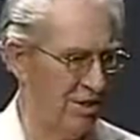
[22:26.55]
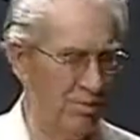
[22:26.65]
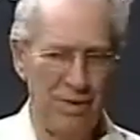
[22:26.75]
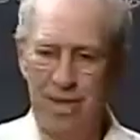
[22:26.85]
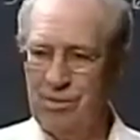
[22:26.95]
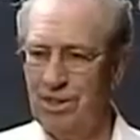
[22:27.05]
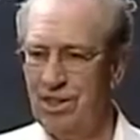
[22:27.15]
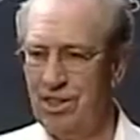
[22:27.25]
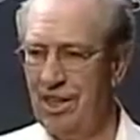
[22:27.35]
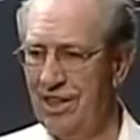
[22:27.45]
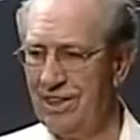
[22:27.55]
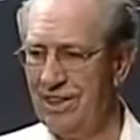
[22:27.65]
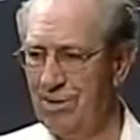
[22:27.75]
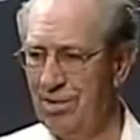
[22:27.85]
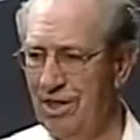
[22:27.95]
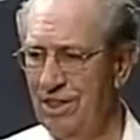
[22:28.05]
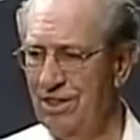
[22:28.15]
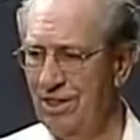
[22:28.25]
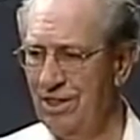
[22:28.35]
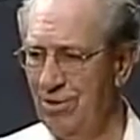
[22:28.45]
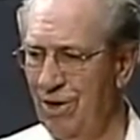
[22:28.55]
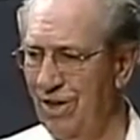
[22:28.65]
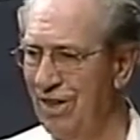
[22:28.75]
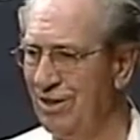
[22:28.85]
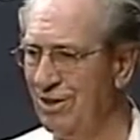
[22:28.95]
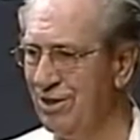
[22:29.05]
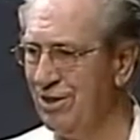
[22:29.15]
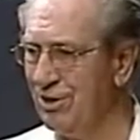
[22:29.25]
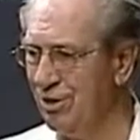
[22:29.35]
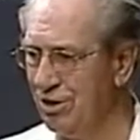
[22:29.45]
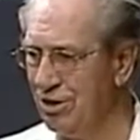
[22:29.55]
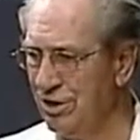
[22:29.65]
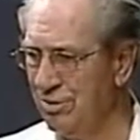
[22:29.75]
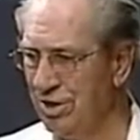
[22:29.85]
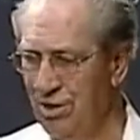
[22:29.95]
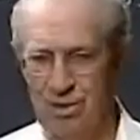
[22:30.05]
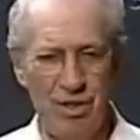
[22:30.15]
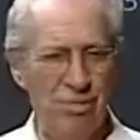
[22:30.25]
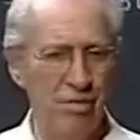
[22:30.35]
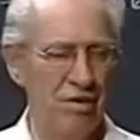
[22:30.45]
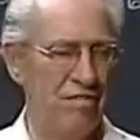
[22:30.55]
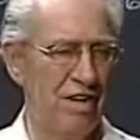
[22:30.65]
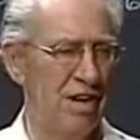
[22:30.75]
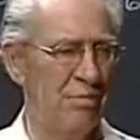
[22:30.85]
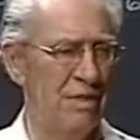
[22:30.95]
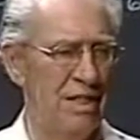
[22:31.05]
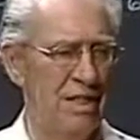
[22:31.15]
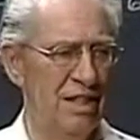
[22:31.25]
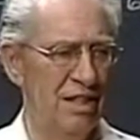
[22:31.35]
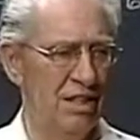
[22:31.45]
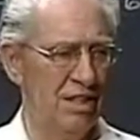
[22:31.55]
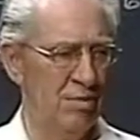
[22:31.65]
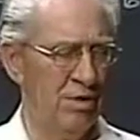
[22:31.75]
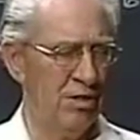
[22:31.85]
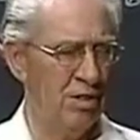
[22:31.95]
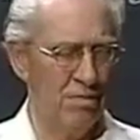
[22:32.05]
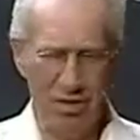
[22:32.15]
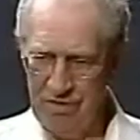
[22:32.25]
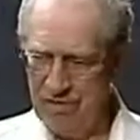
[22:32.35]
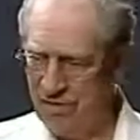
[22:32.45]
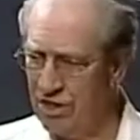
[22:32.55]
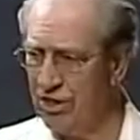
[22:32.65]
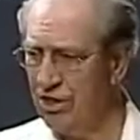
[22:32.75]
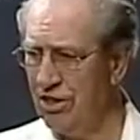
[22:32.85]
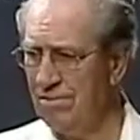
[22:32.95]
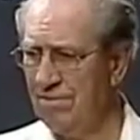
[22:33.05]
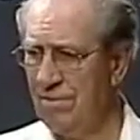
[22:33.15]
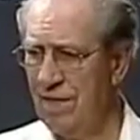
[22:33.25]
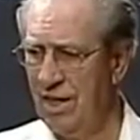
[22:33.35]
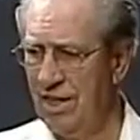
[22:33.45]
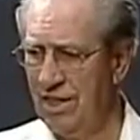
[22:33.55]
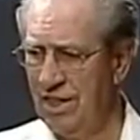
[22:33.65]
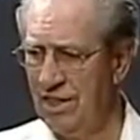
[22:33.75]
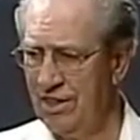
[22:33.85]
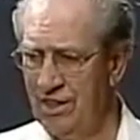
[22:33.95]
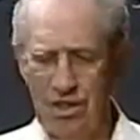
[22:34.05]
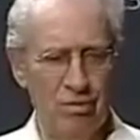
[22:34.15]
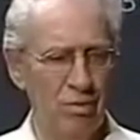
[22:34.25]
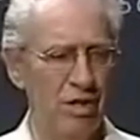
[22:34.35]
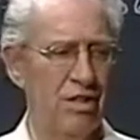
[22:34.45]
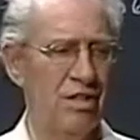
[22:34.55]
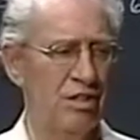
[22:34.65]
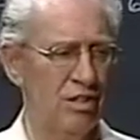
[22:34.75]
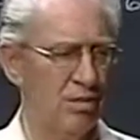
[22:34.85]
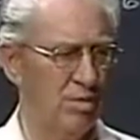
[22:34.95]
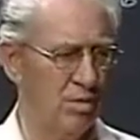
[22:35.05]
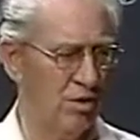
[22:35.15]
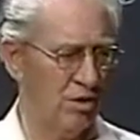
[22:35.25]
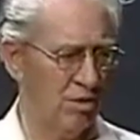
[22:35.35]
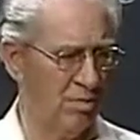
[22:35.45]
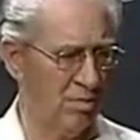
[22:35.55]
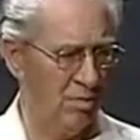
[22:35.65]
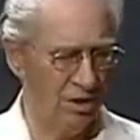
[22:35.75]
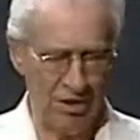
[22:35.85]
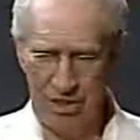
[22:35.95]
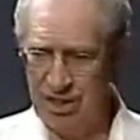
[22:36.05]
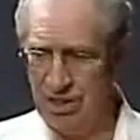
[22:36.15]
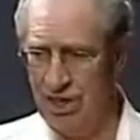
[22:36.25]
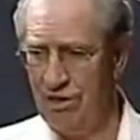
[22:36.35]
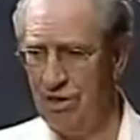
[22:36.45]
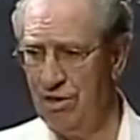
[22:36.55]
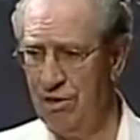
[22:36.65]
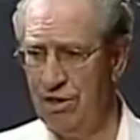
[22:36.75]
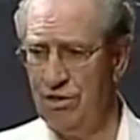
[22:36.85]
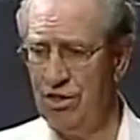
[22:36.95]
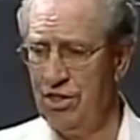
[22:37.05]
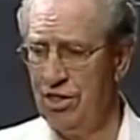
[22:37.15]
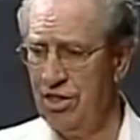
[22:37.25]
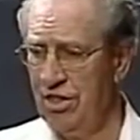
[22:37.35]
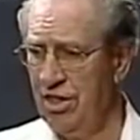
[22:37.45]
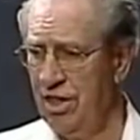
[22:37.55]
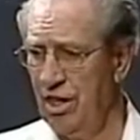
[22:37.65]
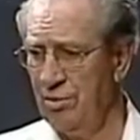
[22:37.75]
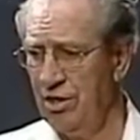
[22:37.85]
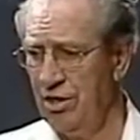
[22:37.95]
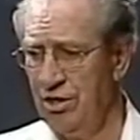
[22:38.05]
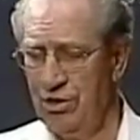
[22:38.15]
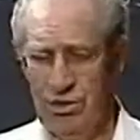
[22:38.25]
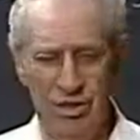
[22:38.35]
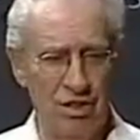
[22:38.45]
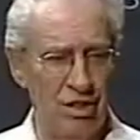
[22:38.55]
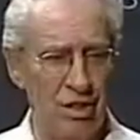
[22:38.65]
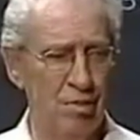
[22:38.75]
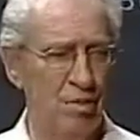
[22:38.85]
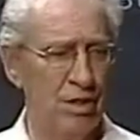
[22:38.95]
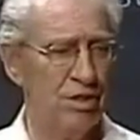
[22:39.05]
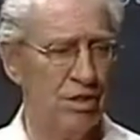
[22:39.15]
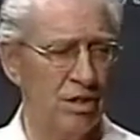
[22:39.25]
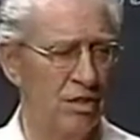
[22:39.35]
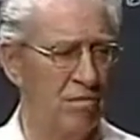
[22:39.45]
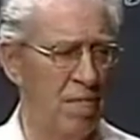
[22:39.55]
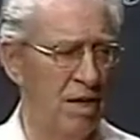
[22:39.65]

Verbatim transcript: it's probably stocked someplace in a warehouse in Jerusalem. It'll be a prefab. It'll merely be functional, and they can get with temple worship once again. Now, you know, an interesting thing happened in Israel just a couple weeks ago.